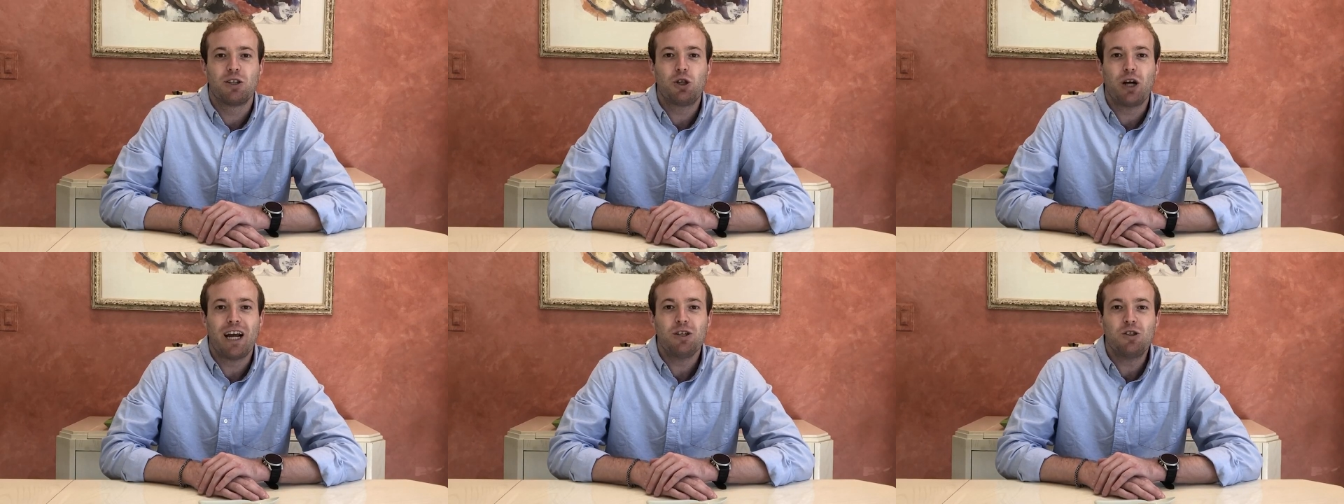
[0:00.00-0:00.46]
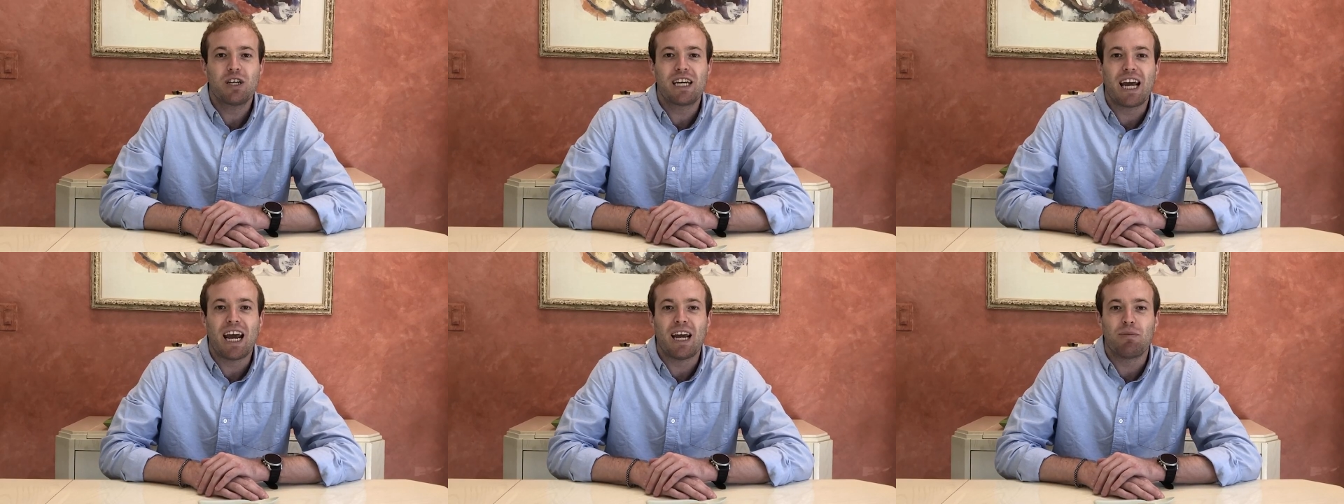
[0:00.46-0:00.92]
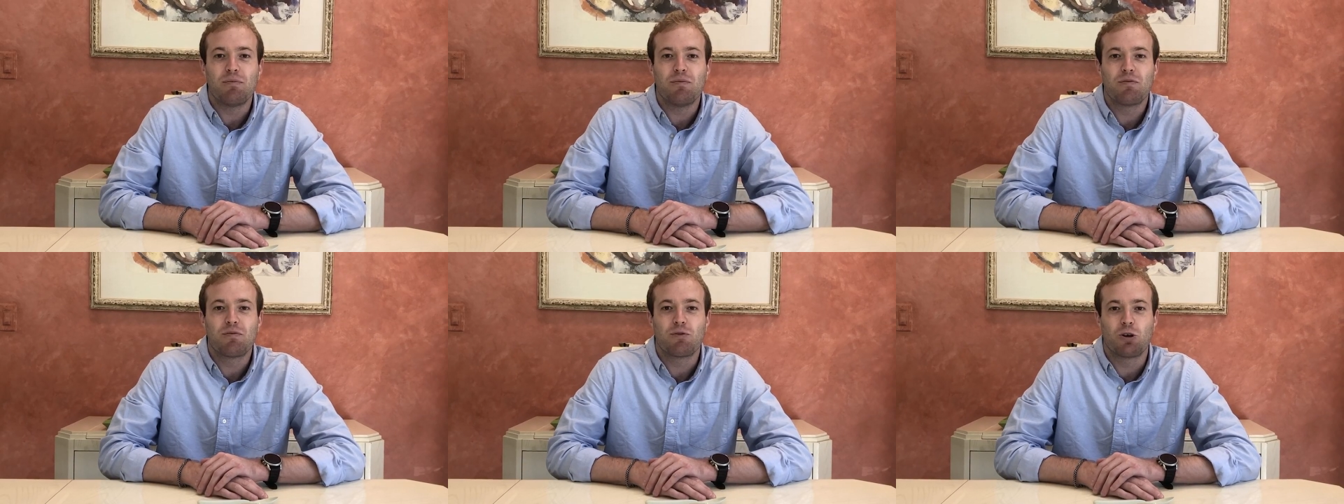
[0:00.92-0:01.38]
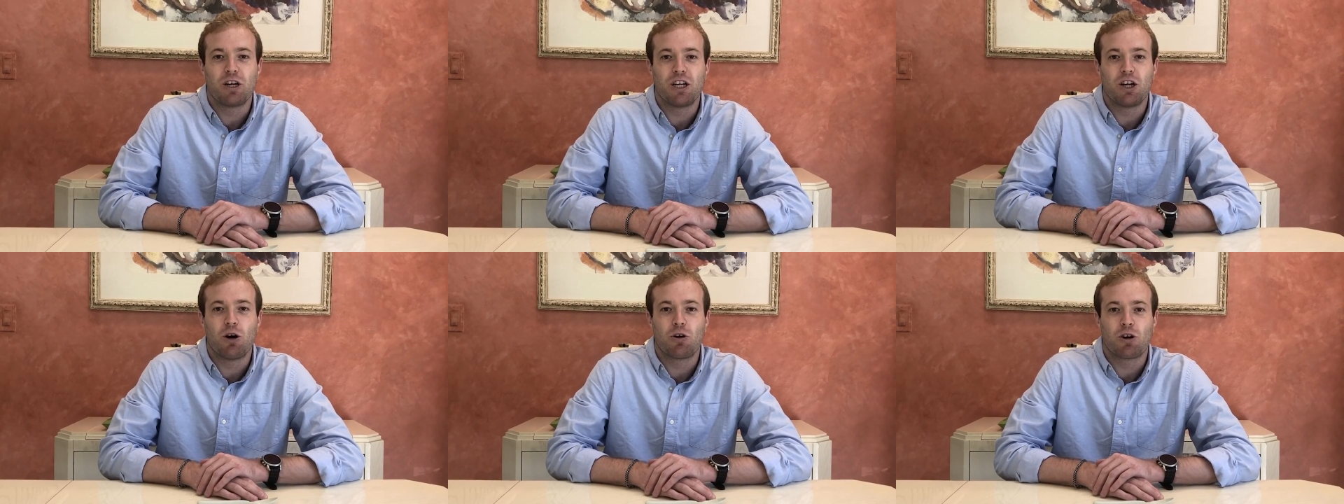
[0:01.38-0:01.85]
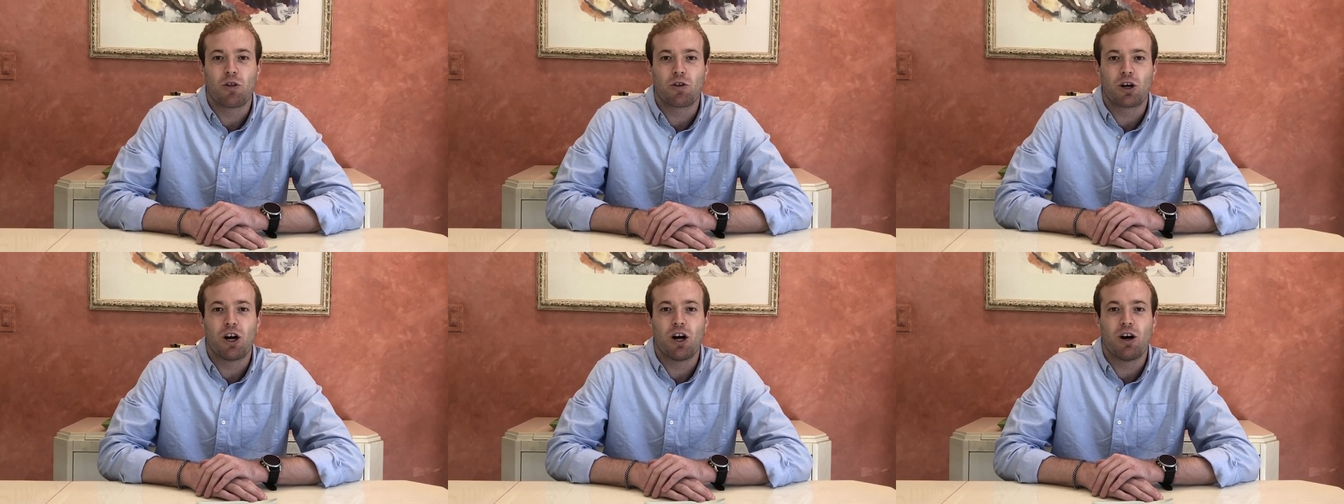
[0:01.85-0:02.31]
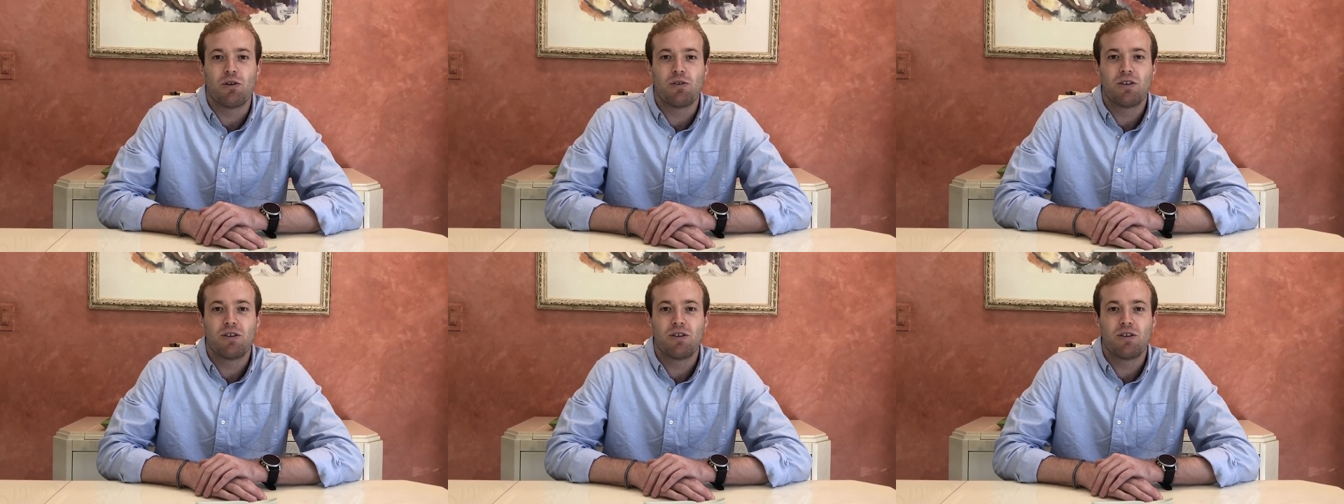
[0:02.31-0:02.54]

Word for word: changed the game for eating yogurt on the go.